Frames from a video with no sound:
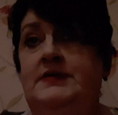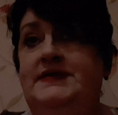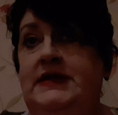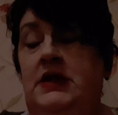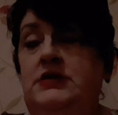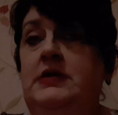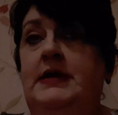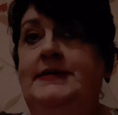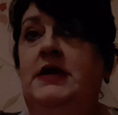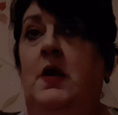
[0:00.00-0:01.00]
the
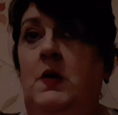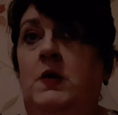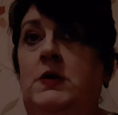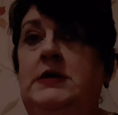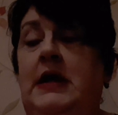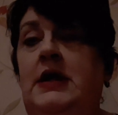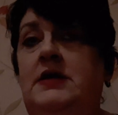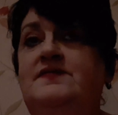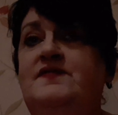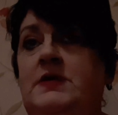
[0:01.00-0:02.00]
online haul
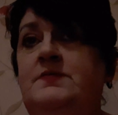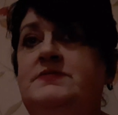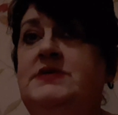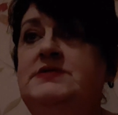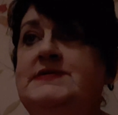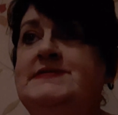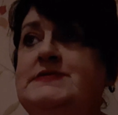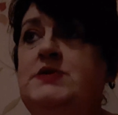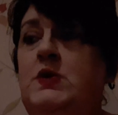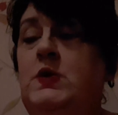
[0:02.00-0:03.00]
from Dunne
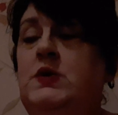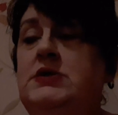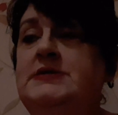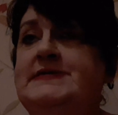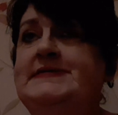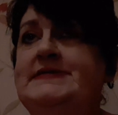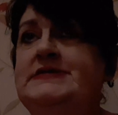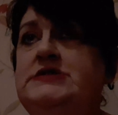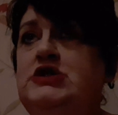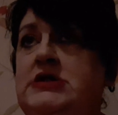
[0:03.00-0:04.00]

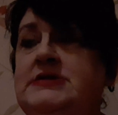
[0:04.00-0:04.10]
stores,